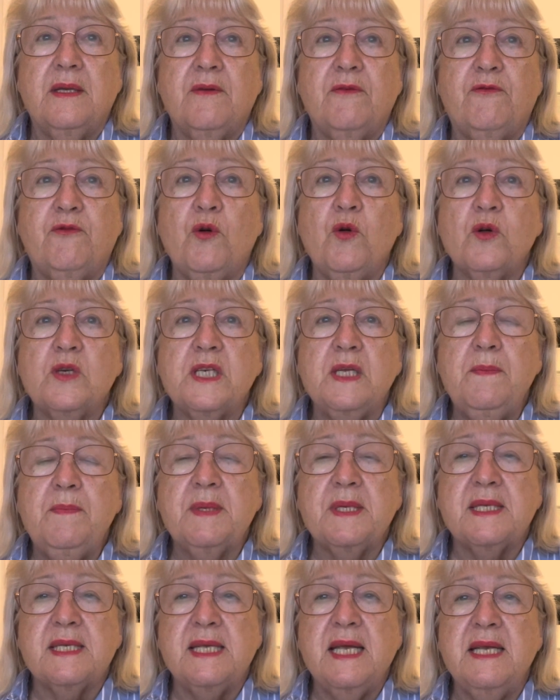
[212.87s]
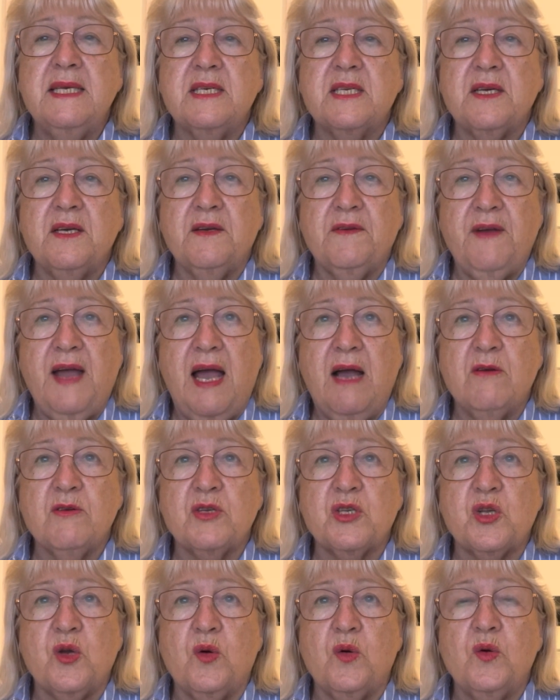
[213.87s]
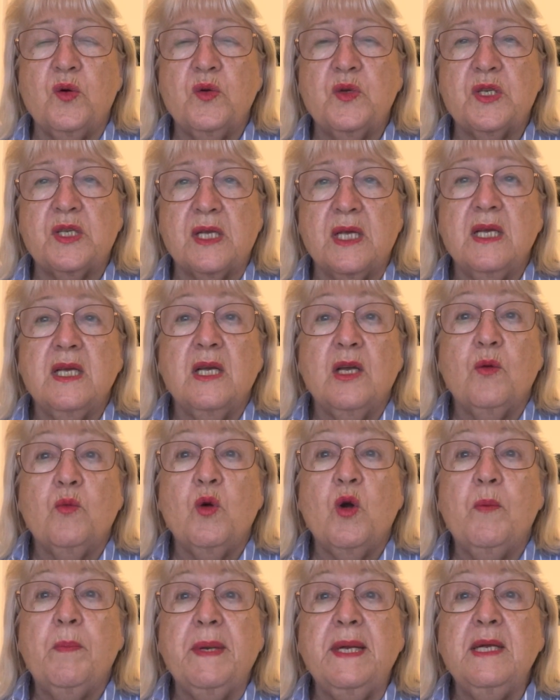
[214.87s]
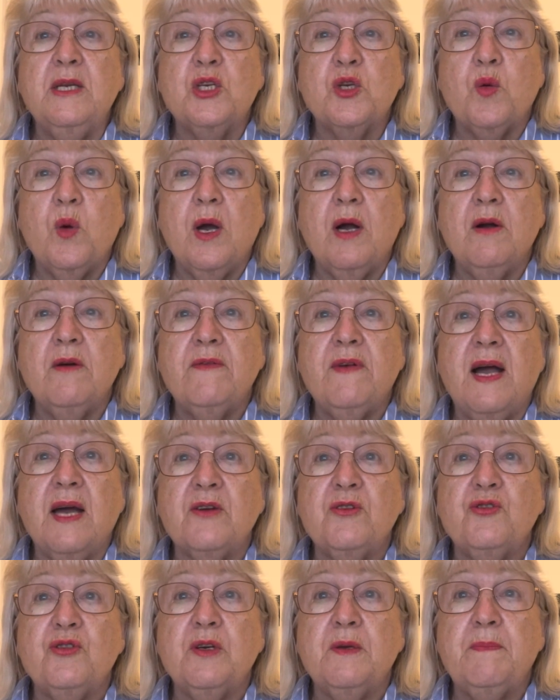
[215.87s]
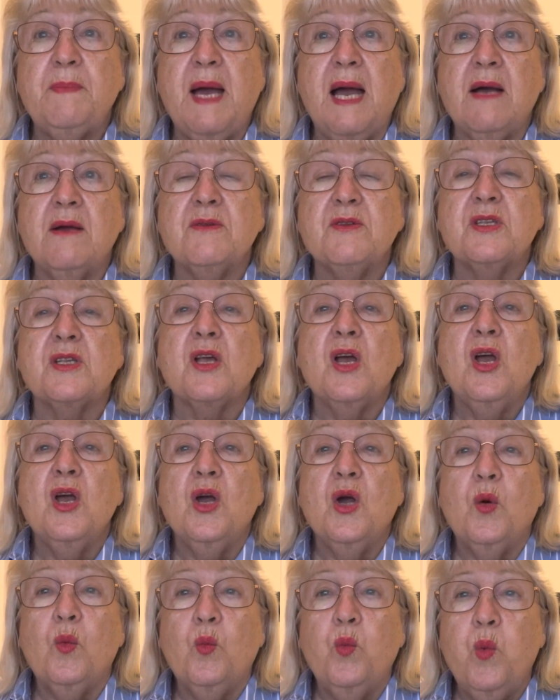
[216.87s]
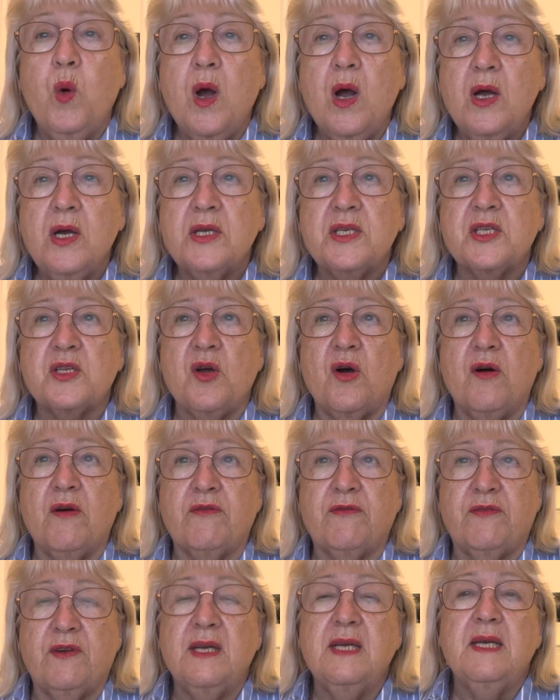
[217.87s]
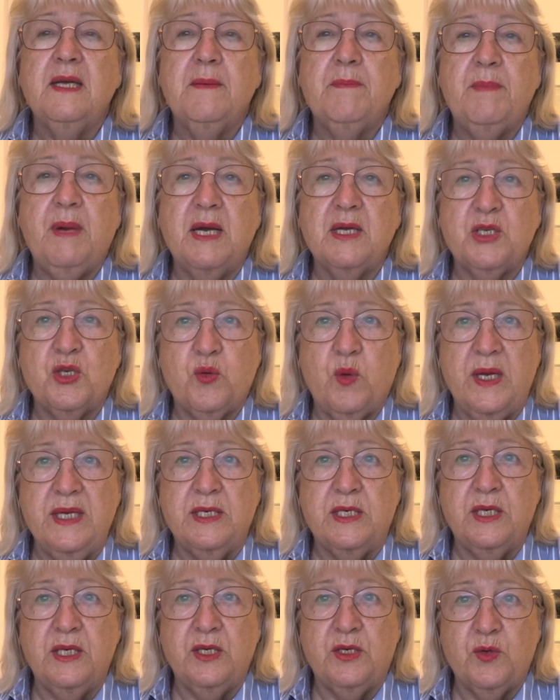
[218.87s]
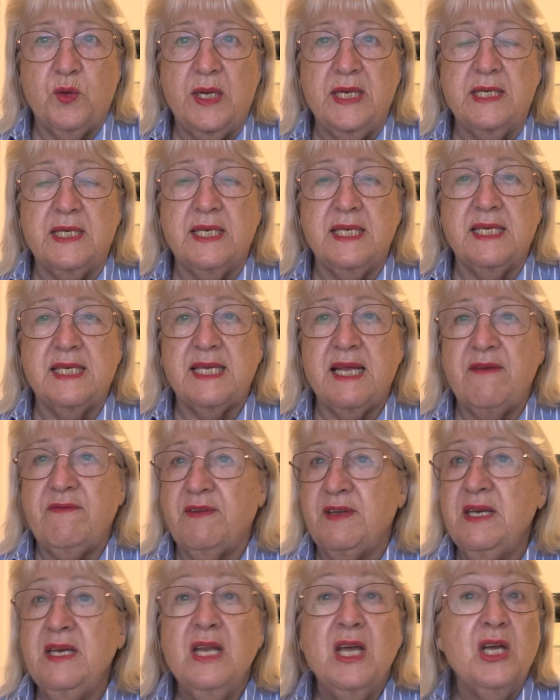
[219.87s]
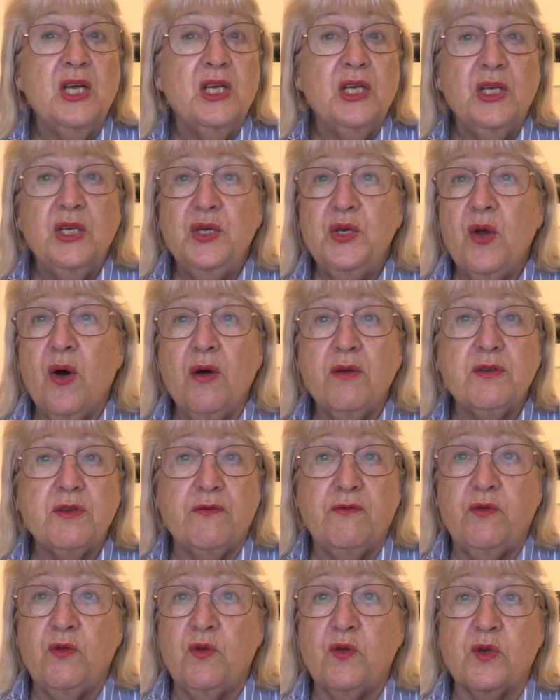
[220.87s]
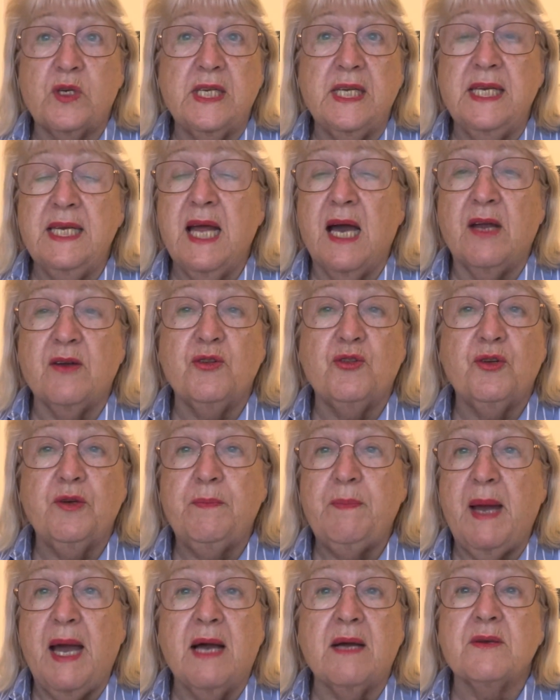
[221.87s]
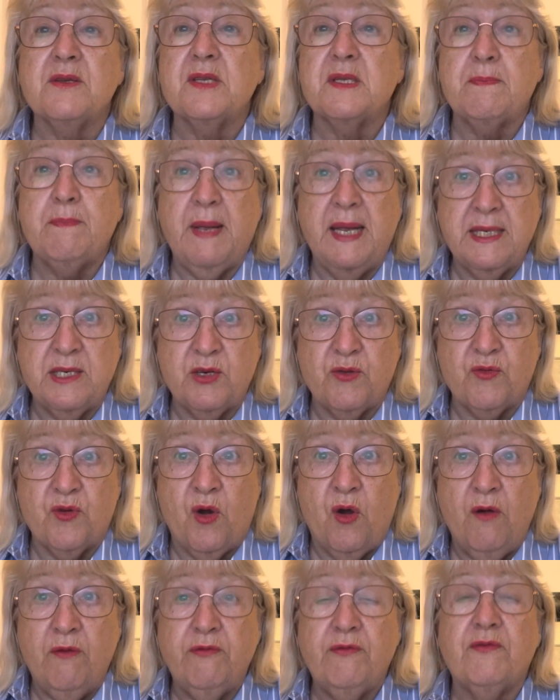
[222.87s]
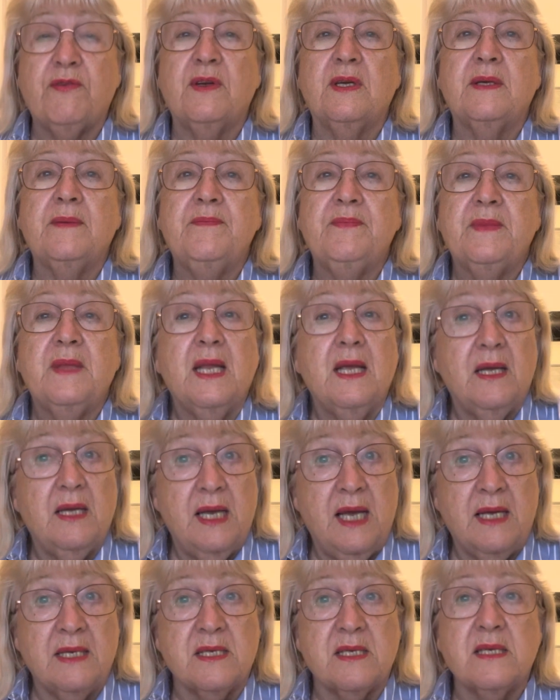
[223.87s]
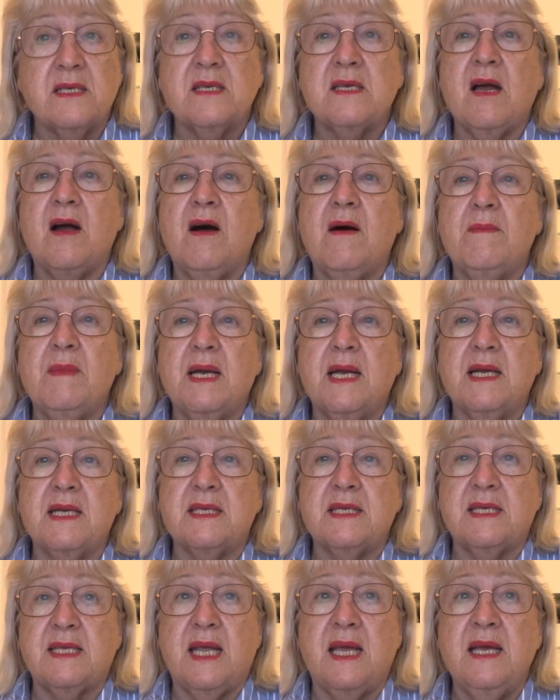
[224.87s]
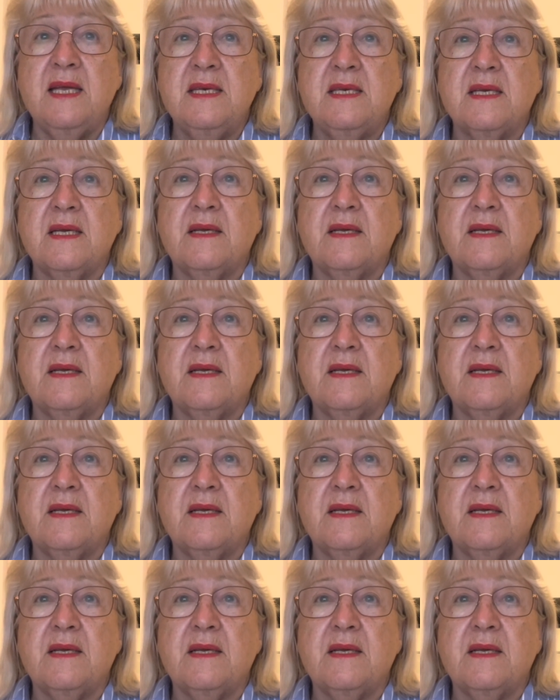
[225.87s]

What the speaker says: 40% of households will be £1,200 worse off by 2027, not £1,400 better off, as Starmer has said.